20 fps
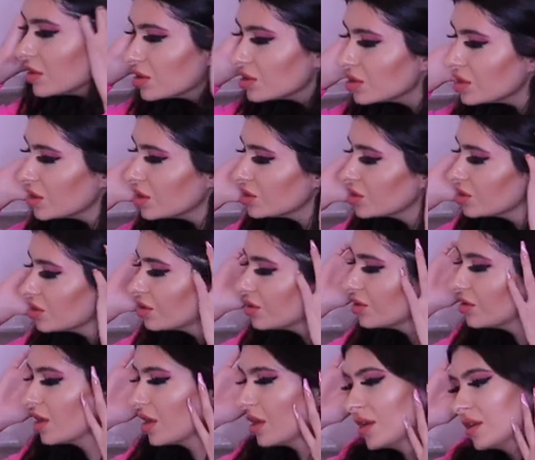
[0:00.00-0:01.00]
I show
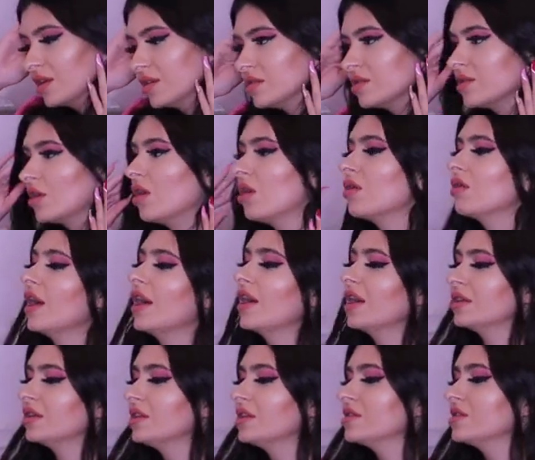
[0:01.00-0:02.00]
you guys? Oh, I
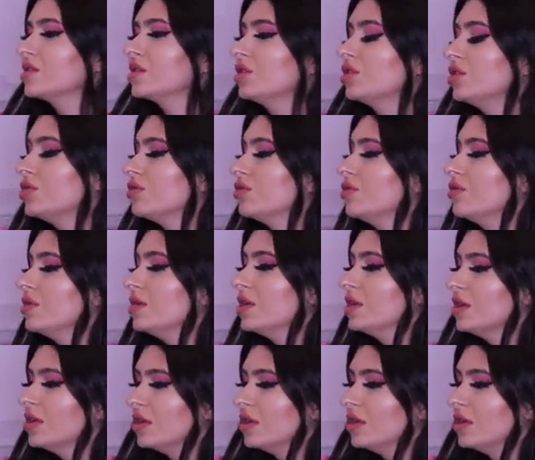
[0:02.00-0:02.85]
got this cute,